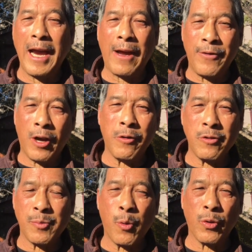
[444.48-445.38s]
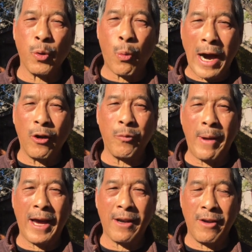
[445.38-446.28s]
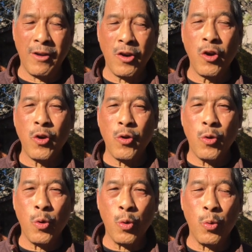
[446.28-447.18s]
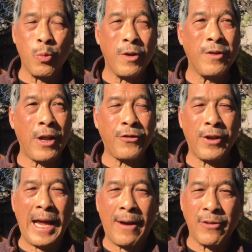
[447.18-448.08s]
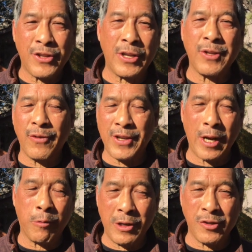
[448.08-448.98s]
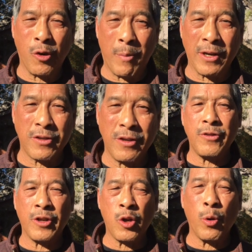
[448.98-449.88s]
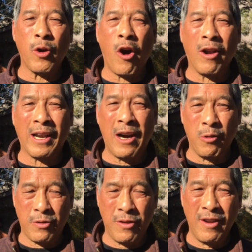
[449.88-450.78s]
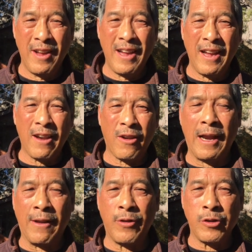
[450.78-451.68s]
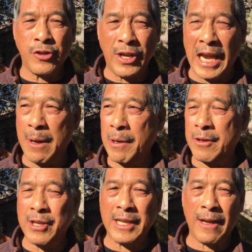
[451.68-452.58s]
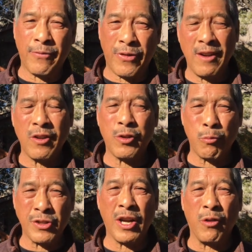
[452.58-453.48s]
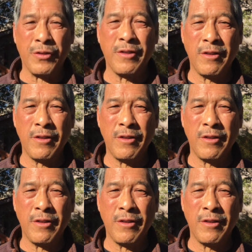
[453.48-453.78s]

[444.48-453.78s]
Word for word: And the other is more the wild man who doesn't have a sense of integrity so much. They're going all out and they're just aiming to get the result.